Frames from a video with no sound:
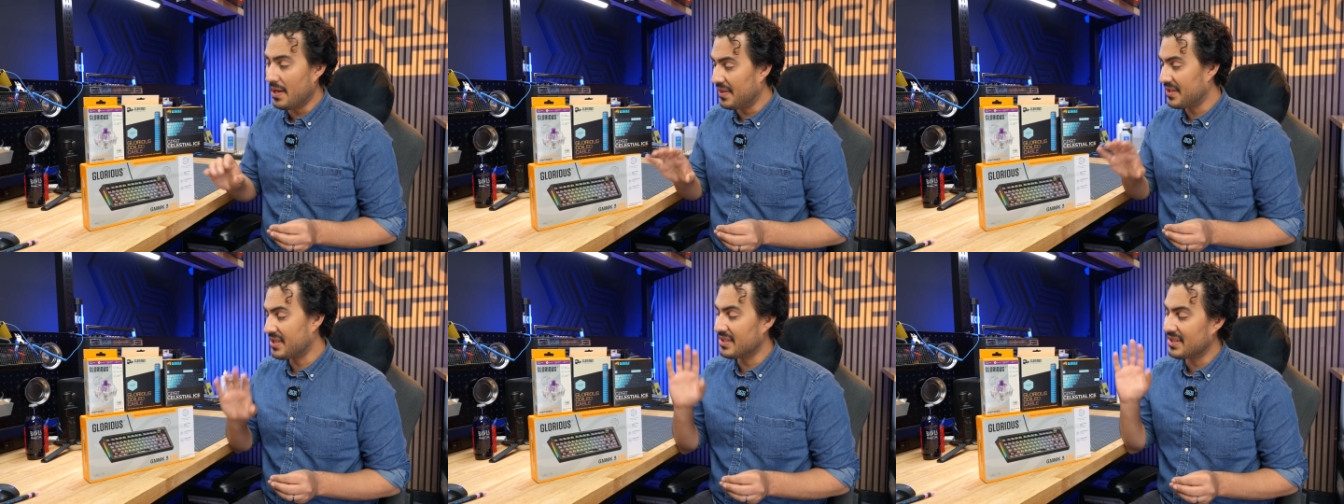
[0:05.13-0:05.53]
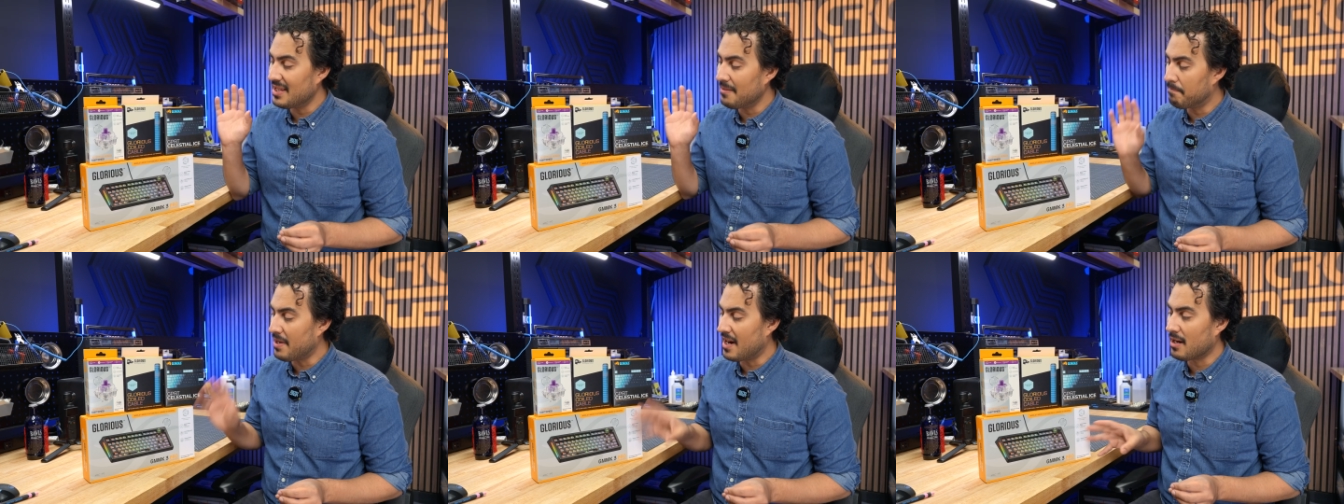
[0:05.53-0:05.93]
and this is the
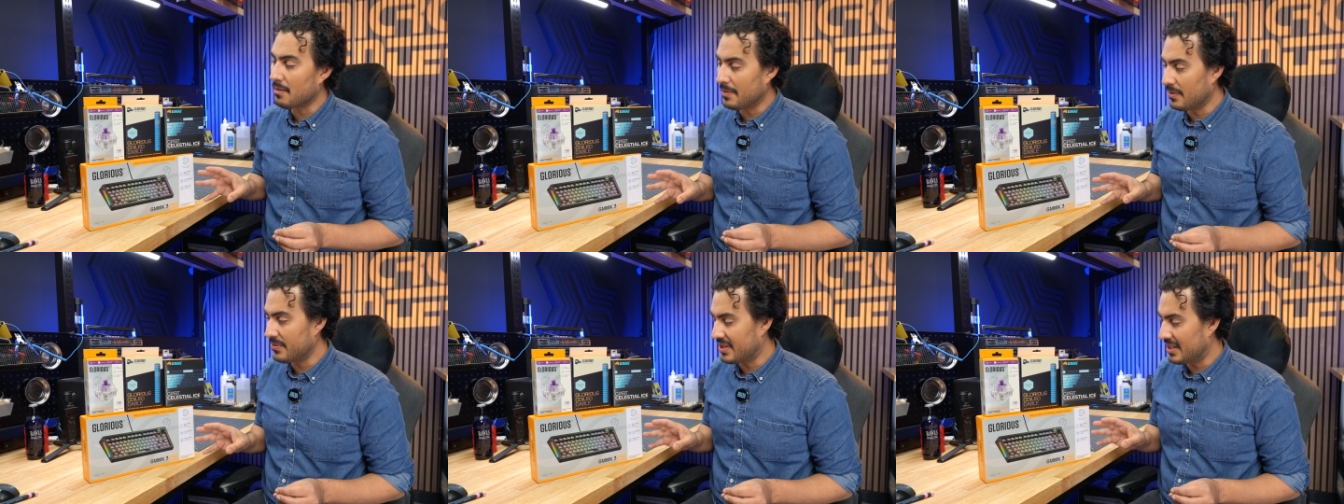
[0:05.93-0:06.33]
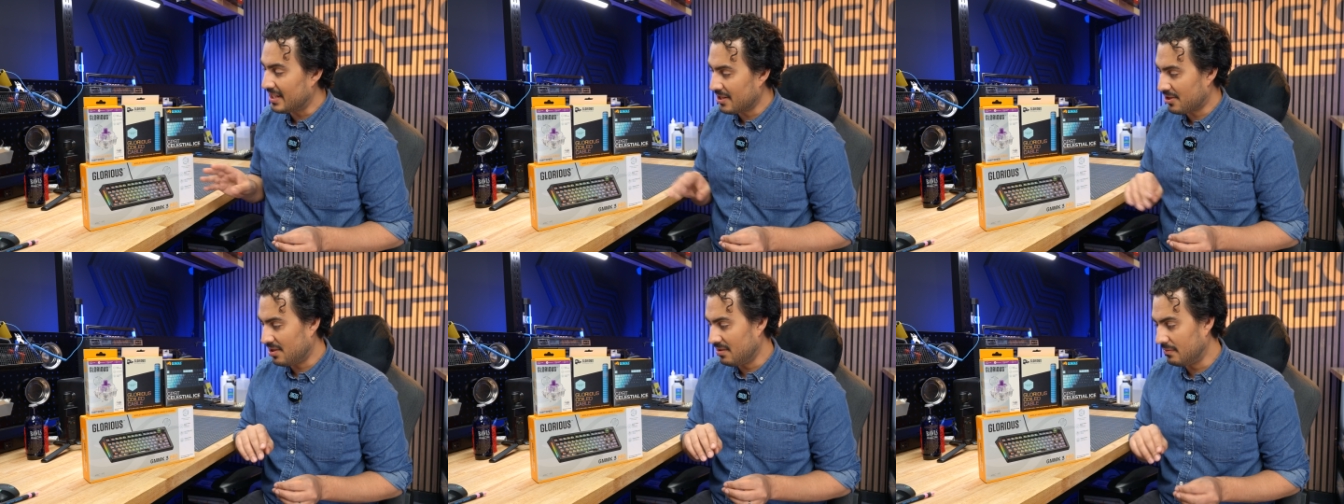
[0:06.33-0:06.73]
bare bones
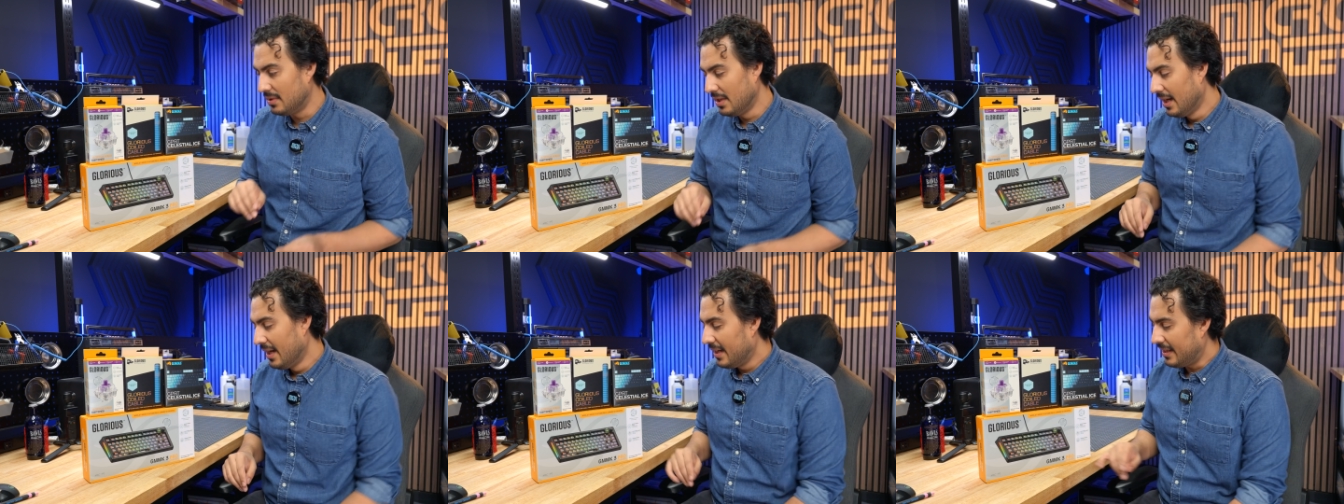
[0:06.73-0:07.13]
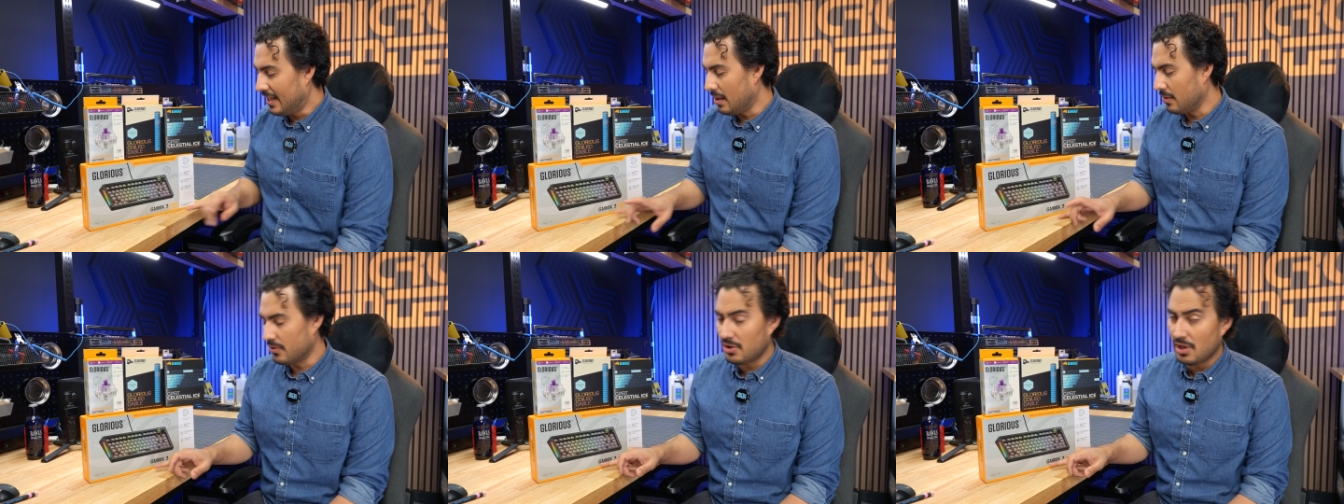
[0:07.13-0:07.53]
edition.
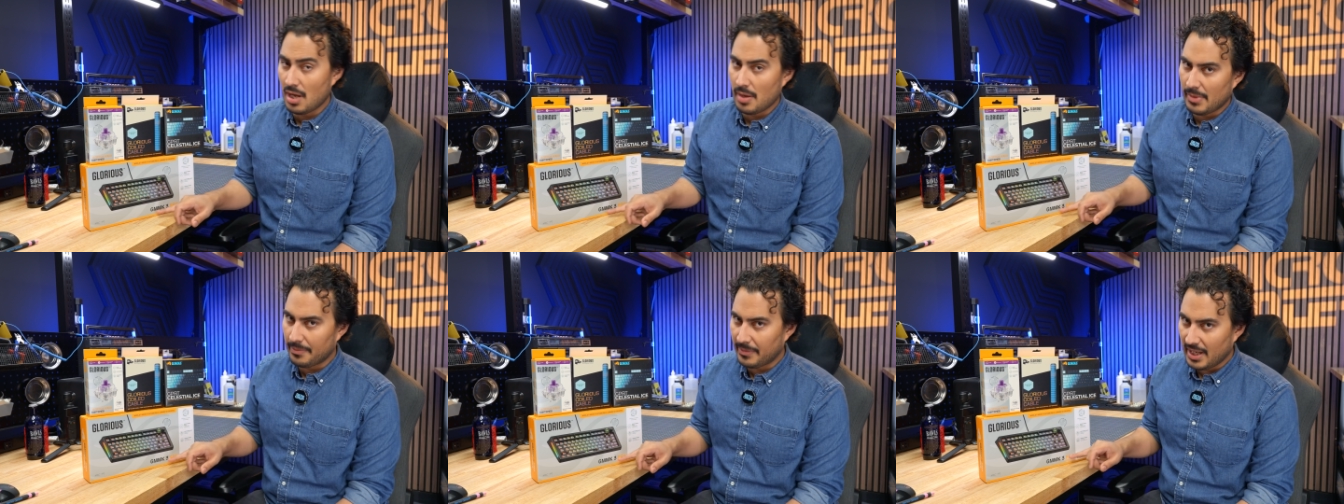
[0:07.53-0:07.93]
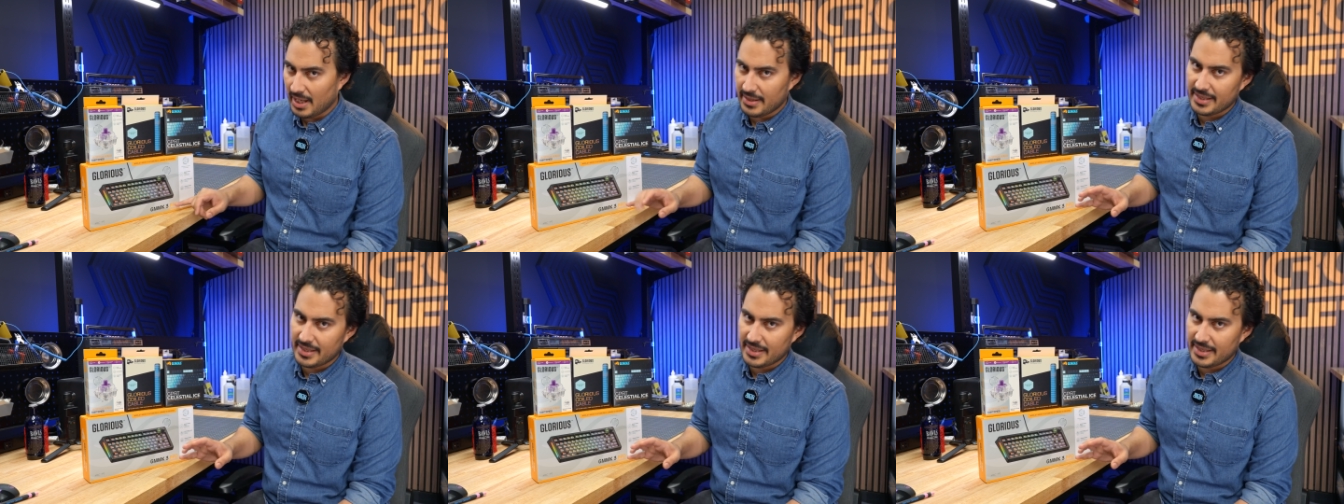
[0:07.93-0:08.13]
Now GMMK,